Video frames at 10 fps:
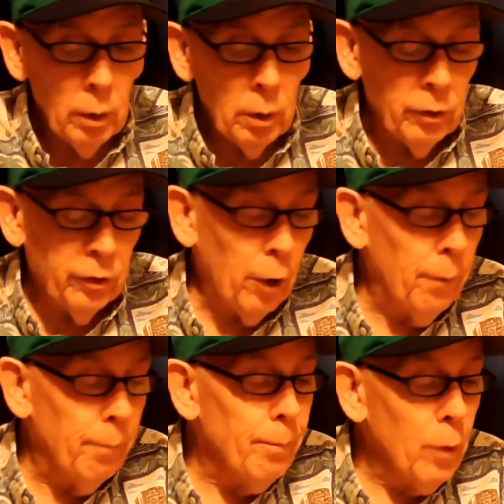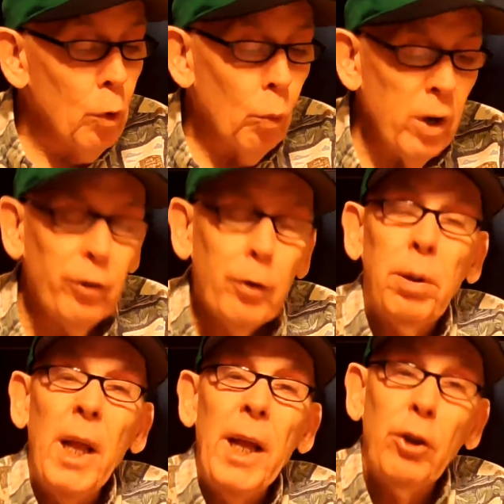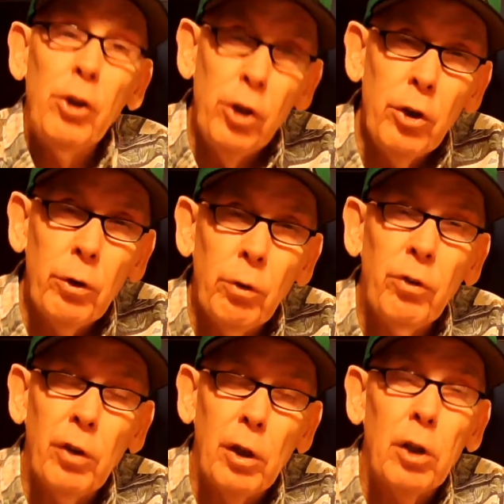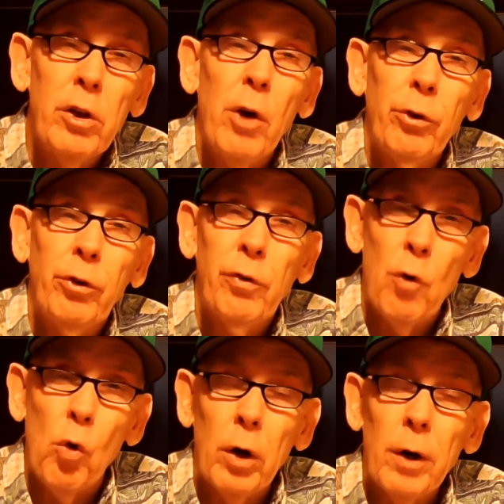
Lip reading: So, what does the plant use glucose for?